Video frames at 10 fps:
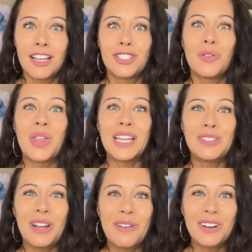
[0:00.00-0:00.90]
So that's
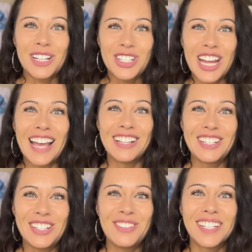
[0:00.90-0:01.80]
what I want to
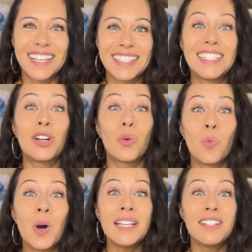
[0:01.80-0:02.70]
challenge you to consider.
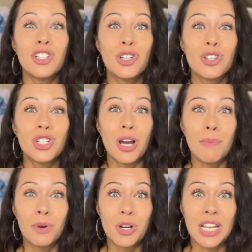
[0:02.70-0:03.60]
What does your
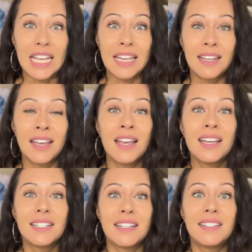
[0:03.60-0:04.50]
shopper need
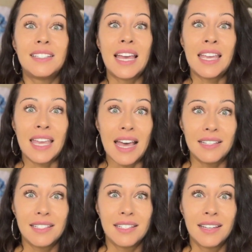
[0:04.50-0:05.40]
to say
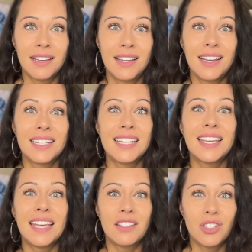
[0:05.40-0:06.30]
yes, to
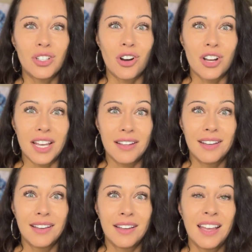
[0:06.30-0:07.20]
get started?
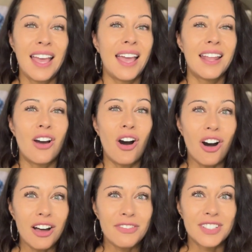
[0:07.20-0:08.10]
And
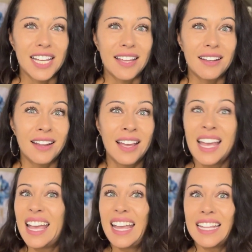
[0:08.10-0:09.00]
often
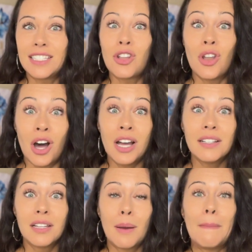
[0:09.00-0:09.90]
it's
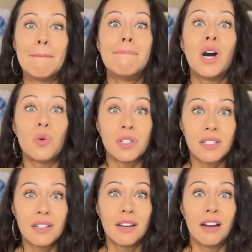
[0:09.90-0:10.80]
not
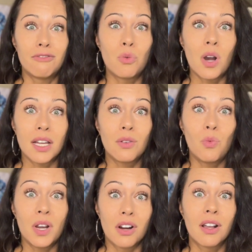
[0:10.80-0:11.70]
most of what
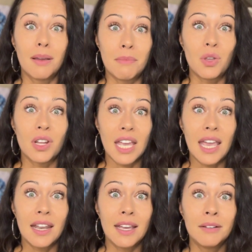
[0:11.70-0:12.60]
we are
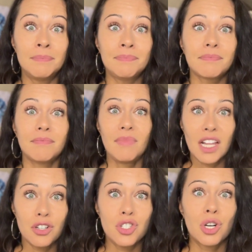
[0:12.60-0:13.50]
communicating
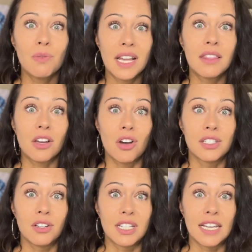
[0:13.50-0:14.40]
during the
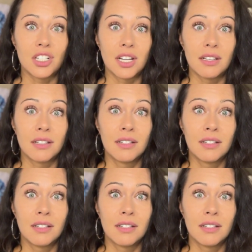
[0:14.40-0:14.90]
consultation.